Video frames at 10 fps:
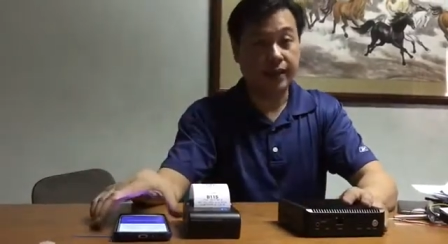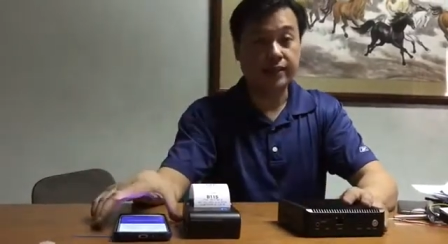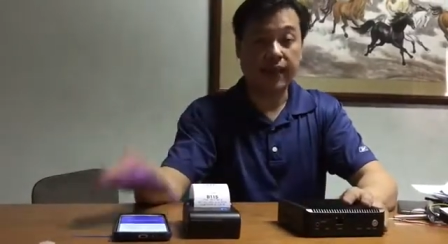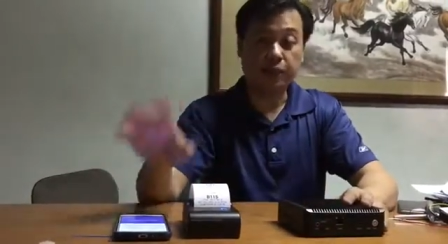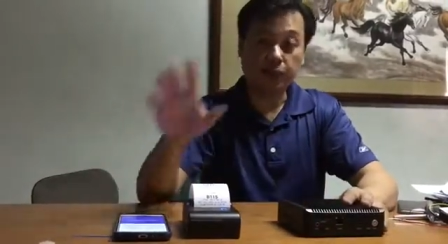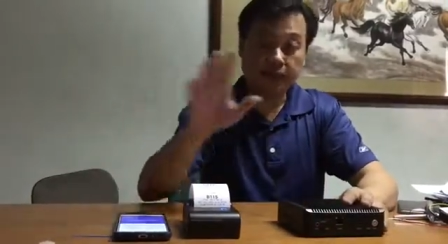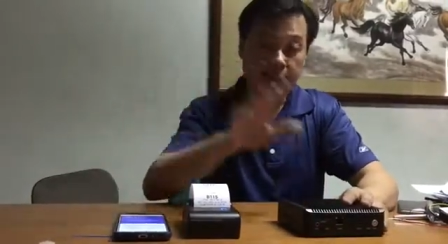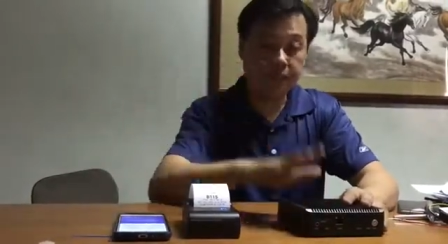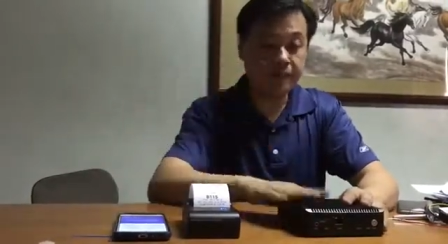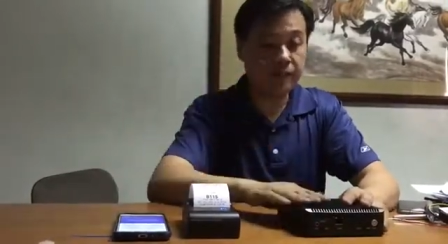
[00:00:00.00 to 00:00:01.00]
Yes, and what
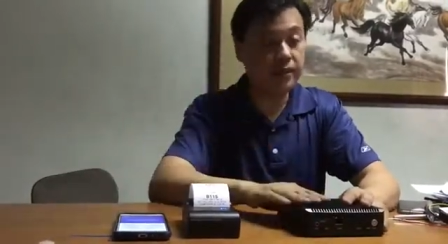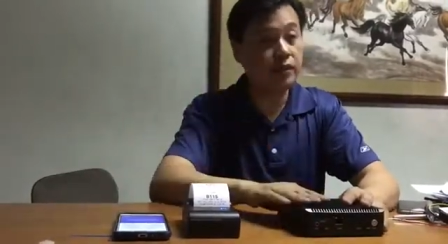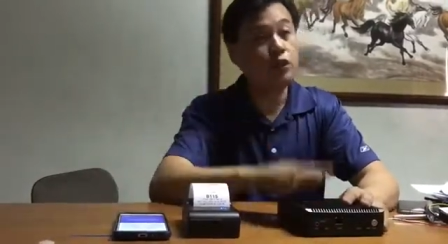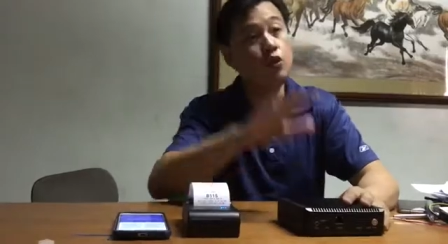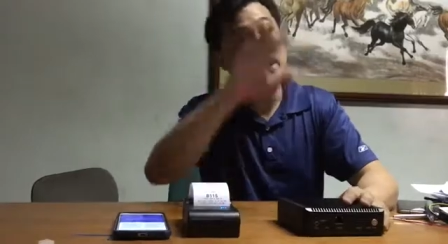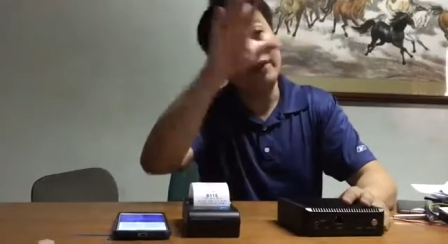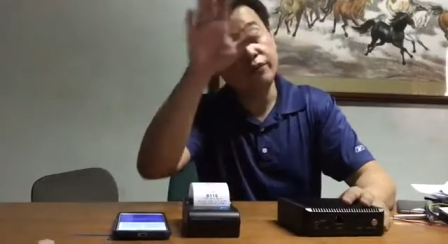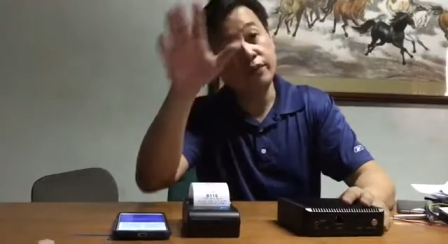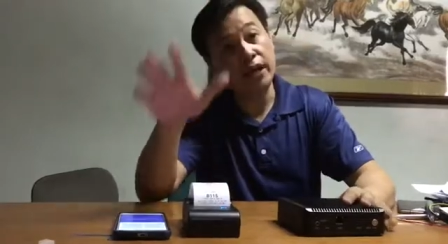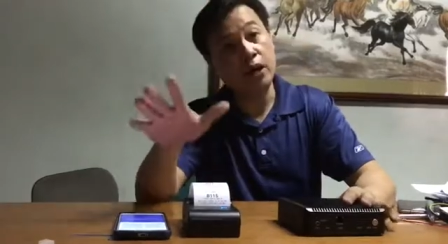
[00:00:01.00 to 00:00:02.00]
happens is you
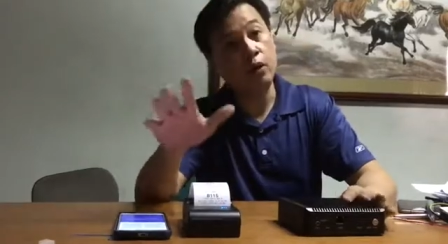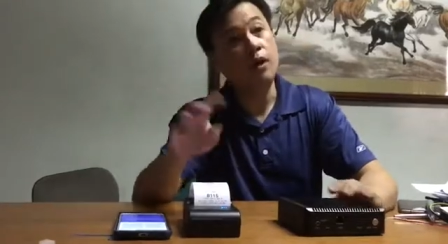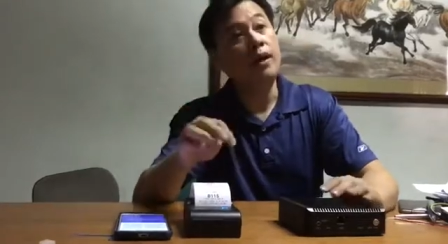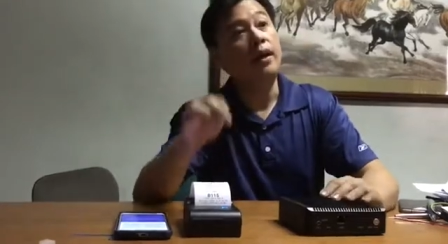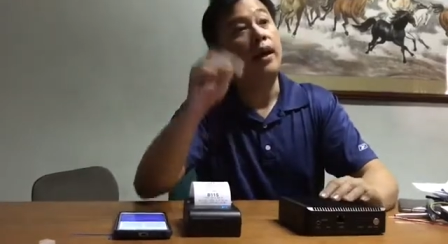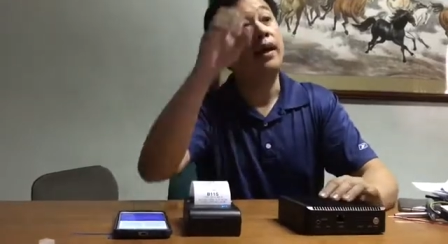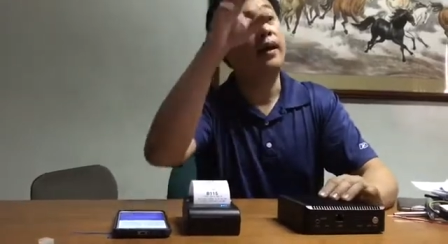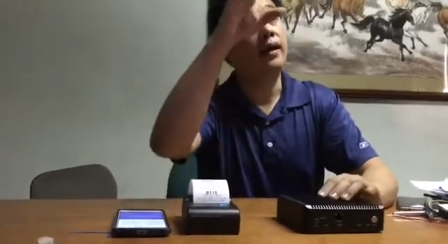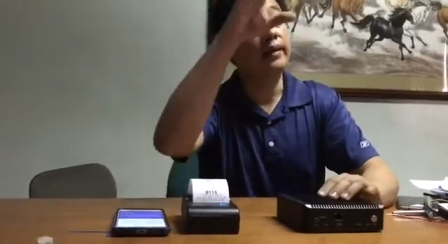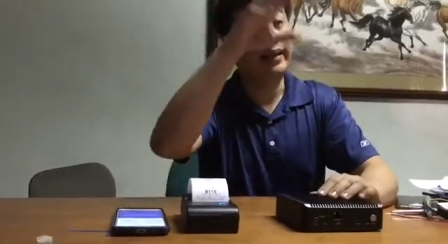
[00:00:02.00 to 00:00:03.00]
have to now
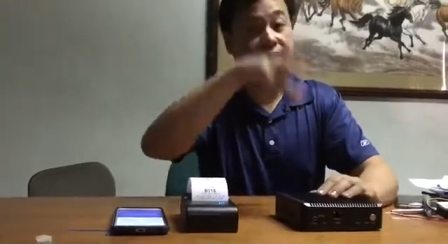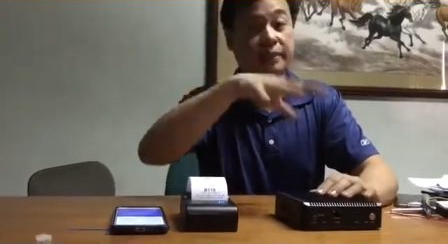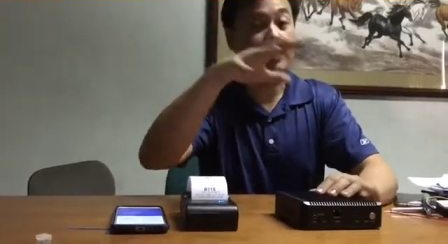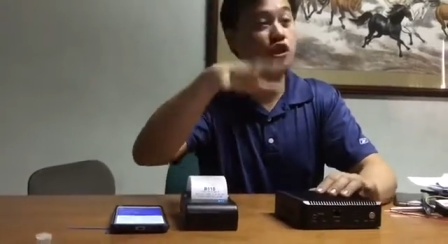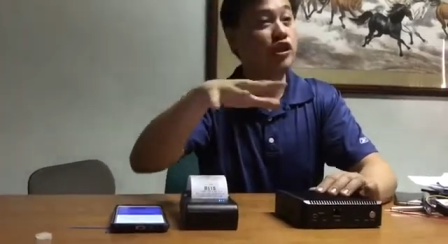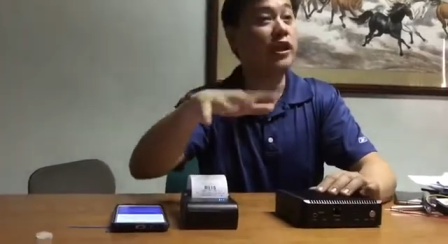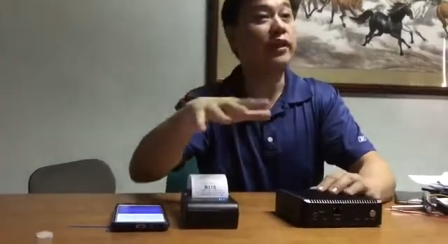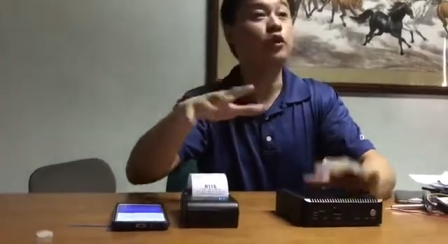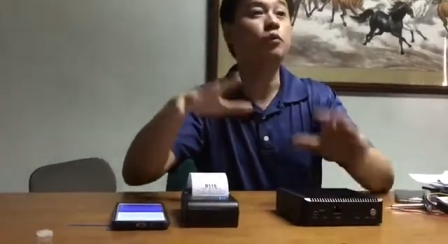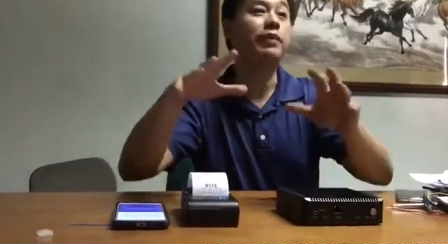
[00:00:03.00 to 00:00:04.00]
get a
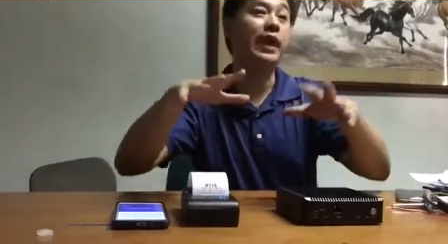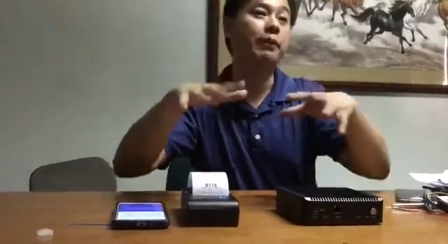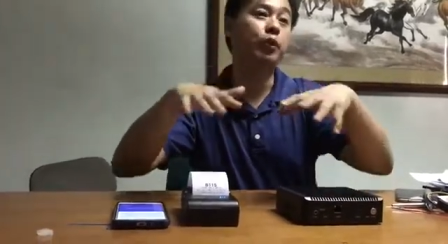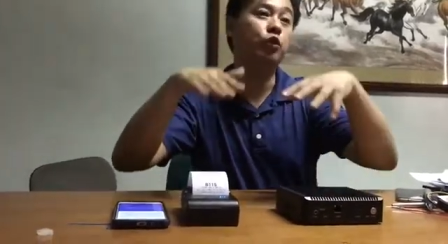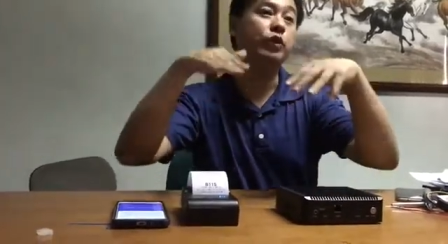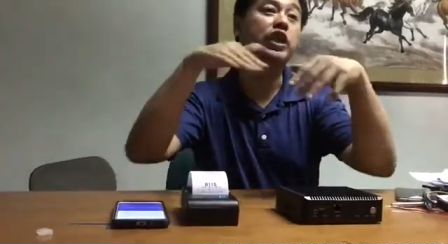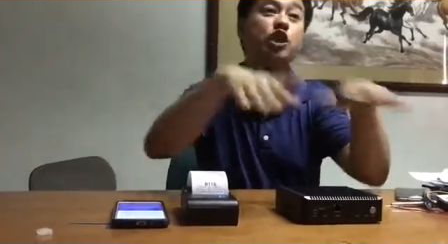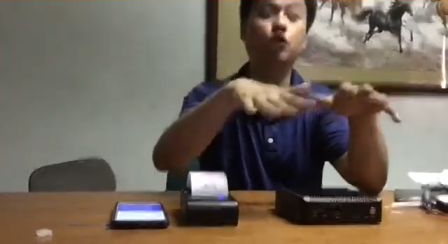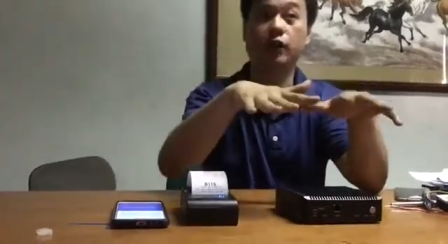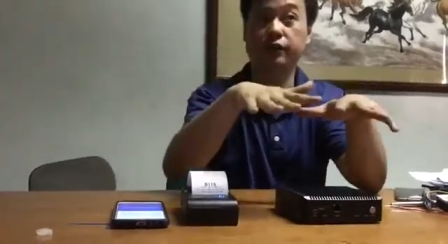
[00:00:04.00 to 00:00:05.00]
machine to be able to
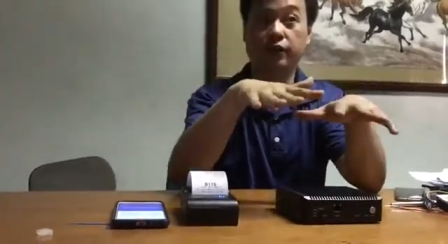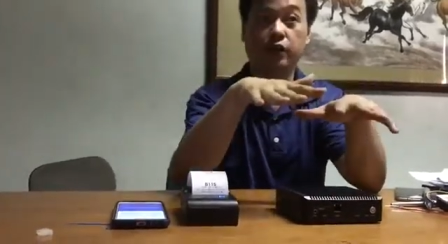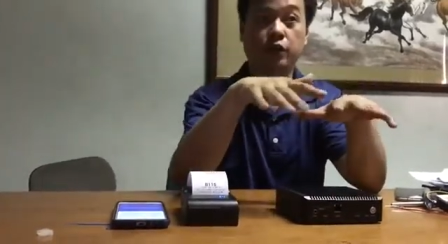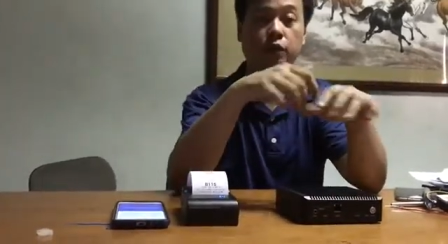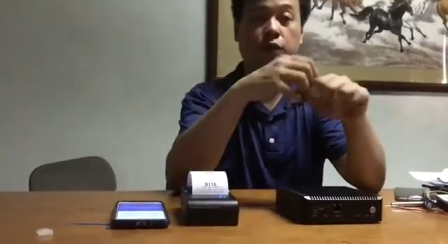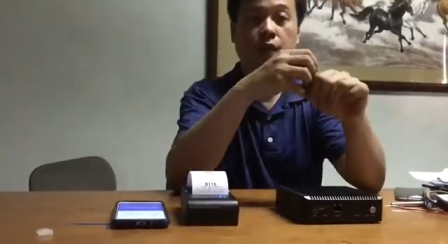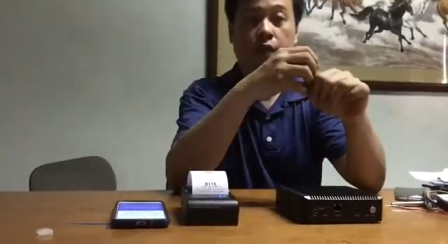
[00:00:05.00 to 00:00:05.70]
issue out the queue.